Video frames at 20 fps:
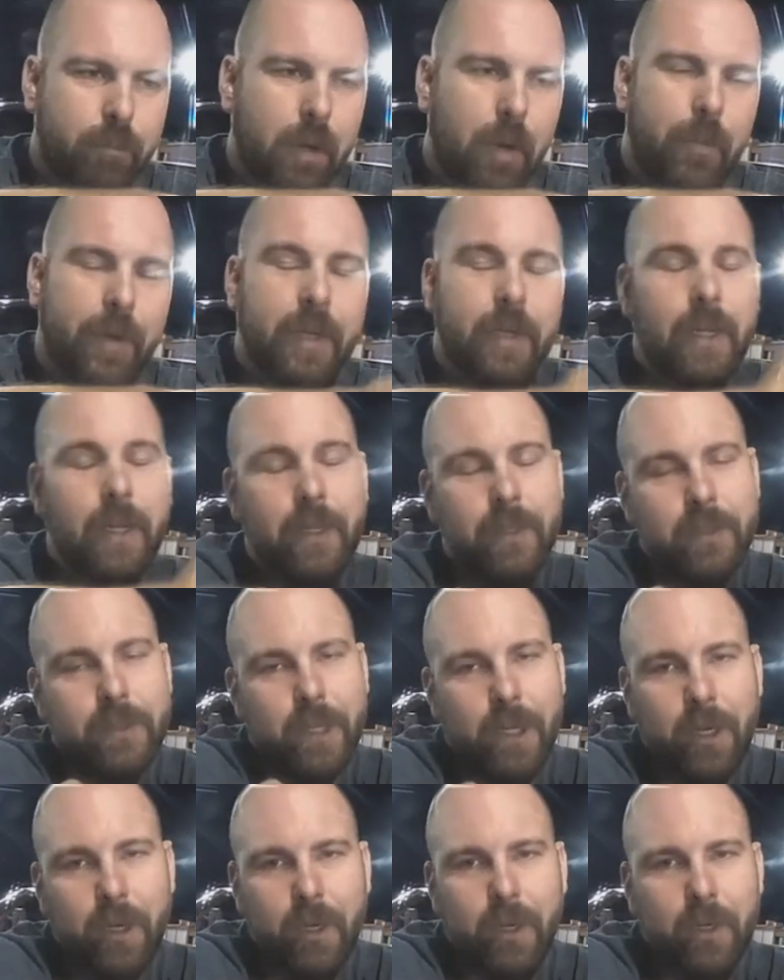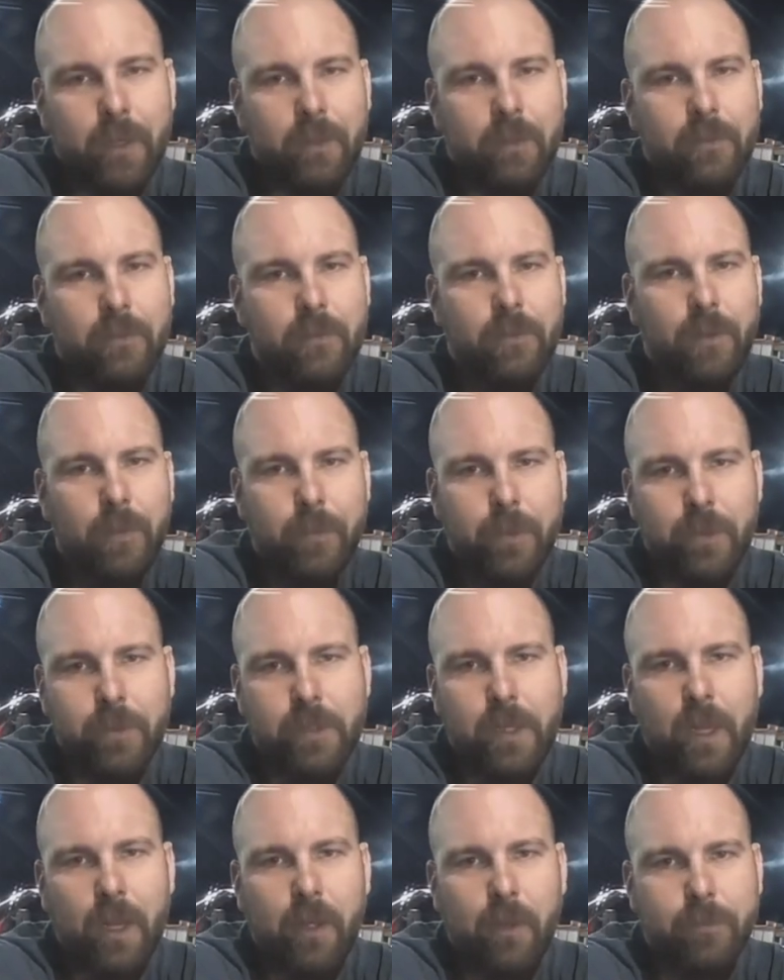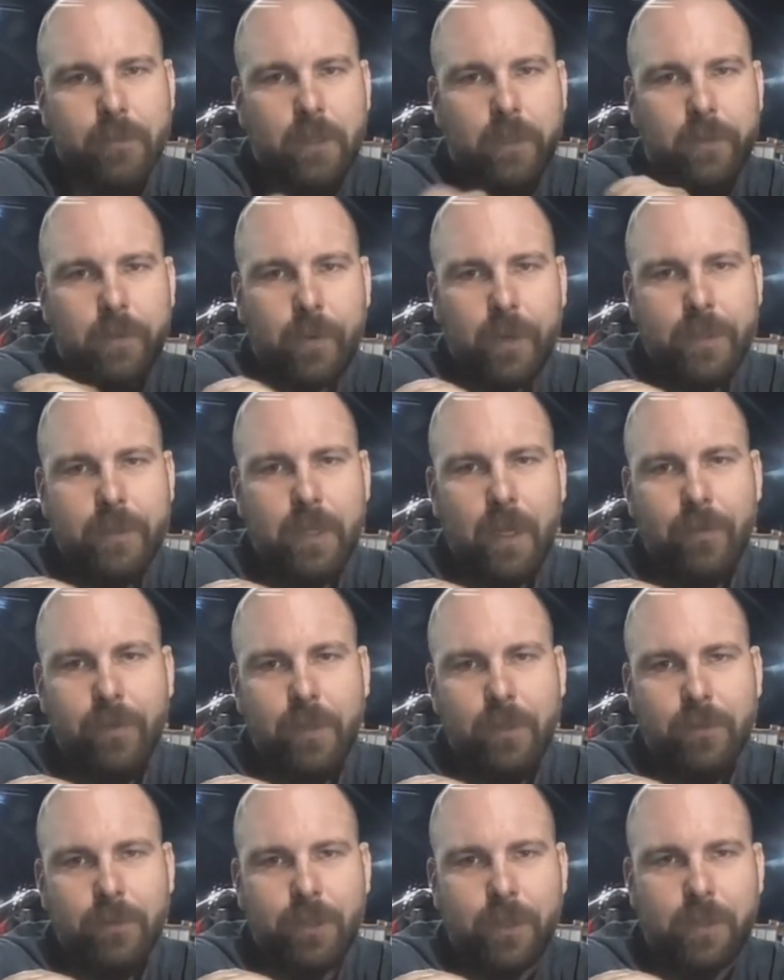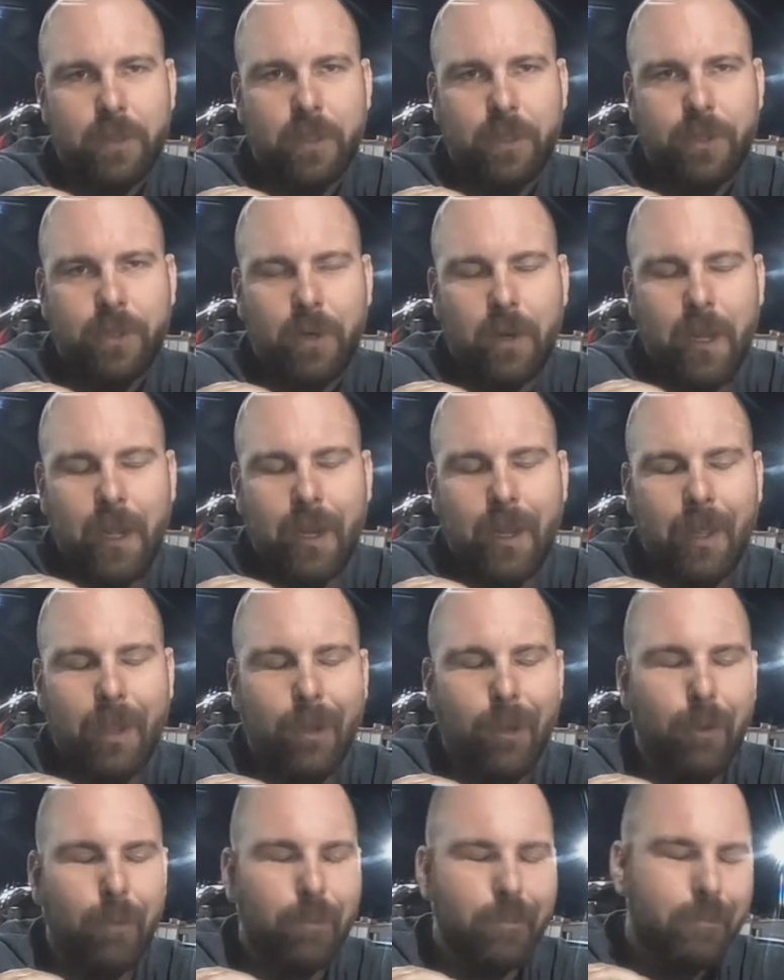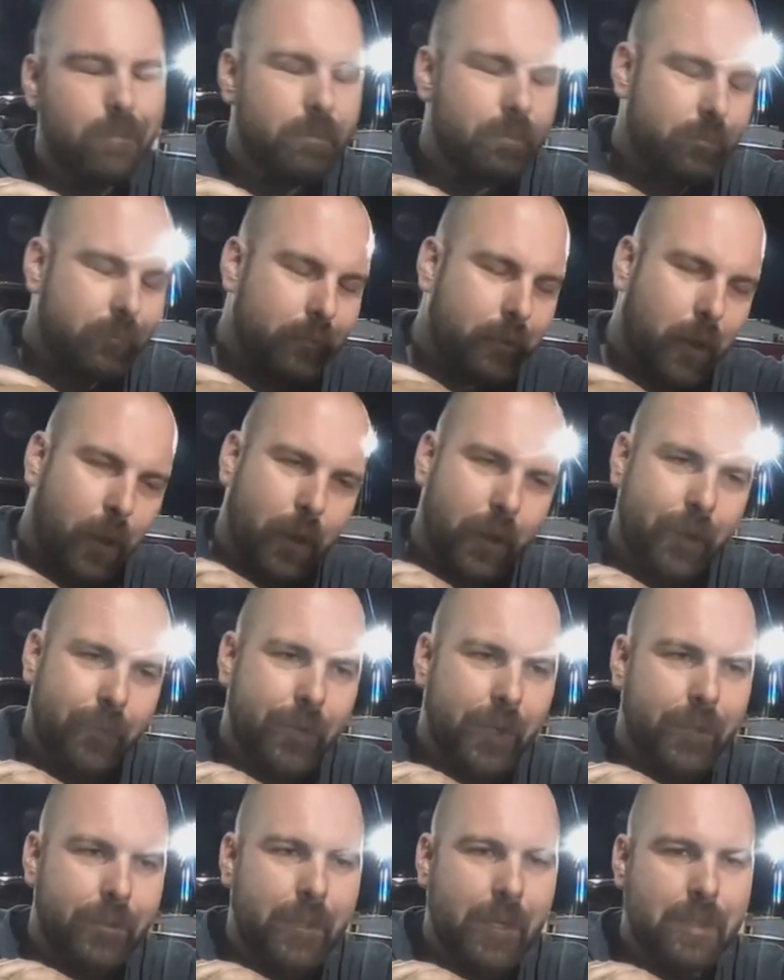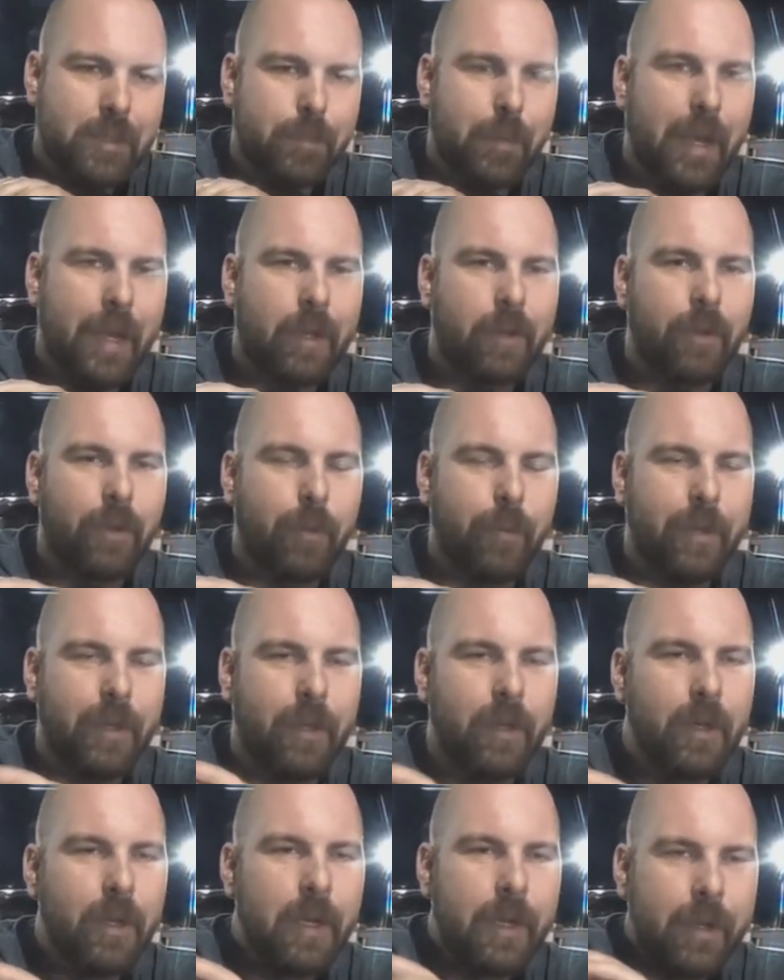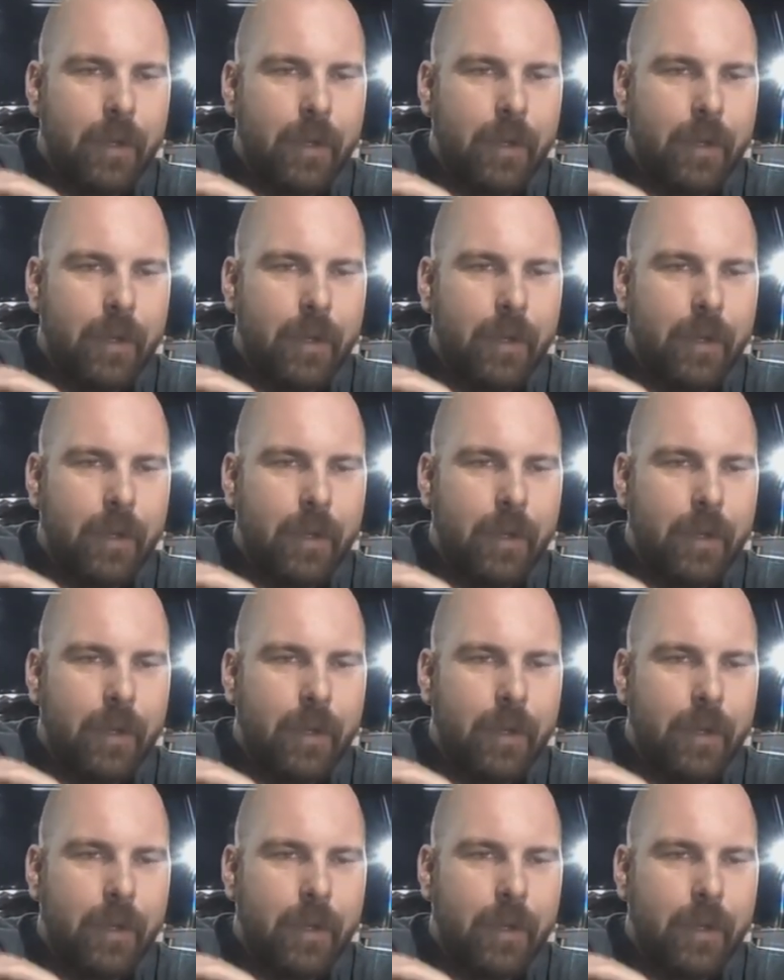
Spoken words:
but we did turn the boost cut up to 27 just to try to help alleviate that spike a little bit.